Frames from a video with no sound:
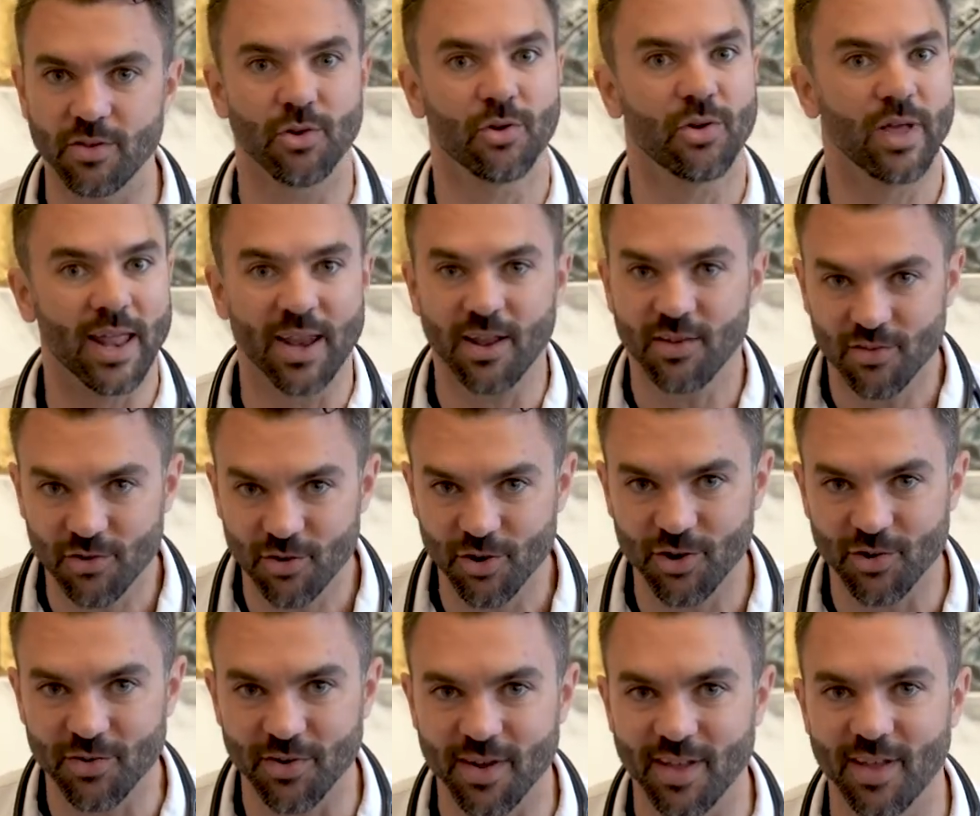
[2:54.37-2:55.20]
You're getting
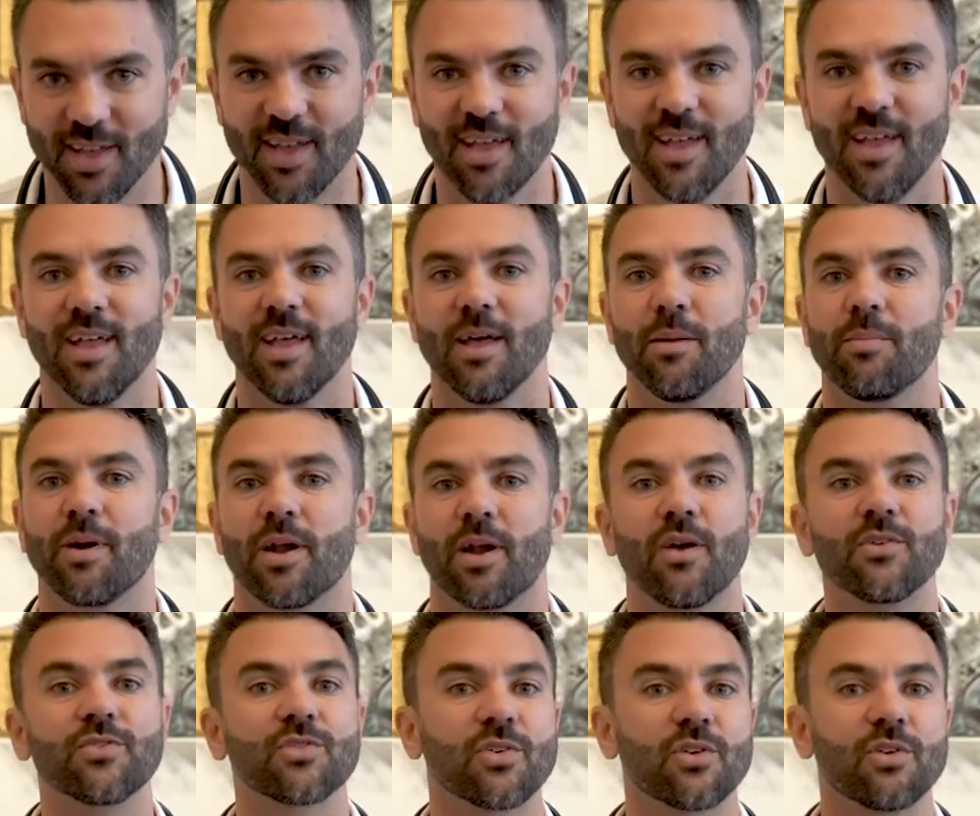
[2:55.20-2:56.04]
surgery, but
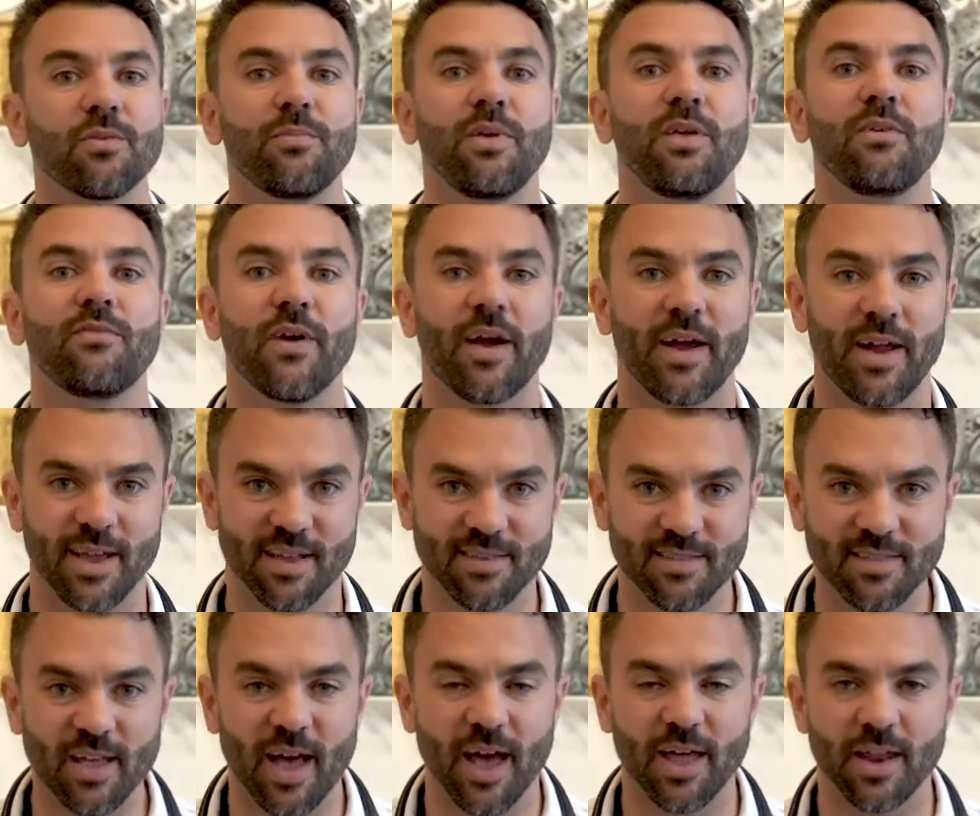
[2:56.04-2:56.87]
also could be very
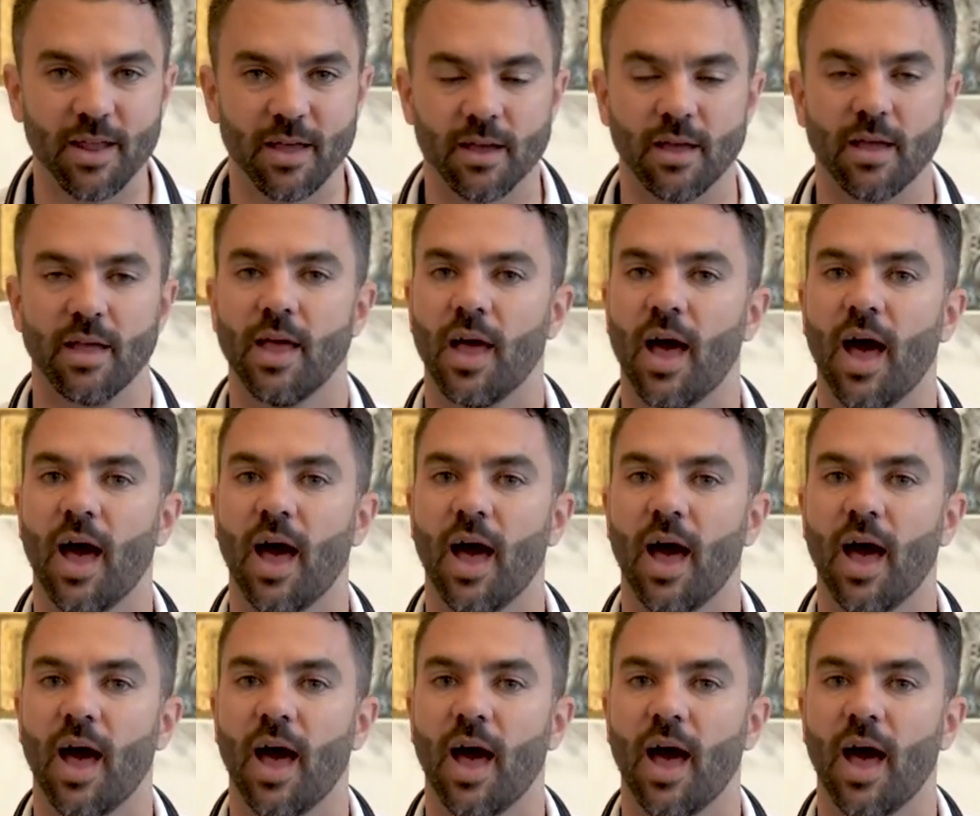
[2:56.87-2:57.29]
exciting.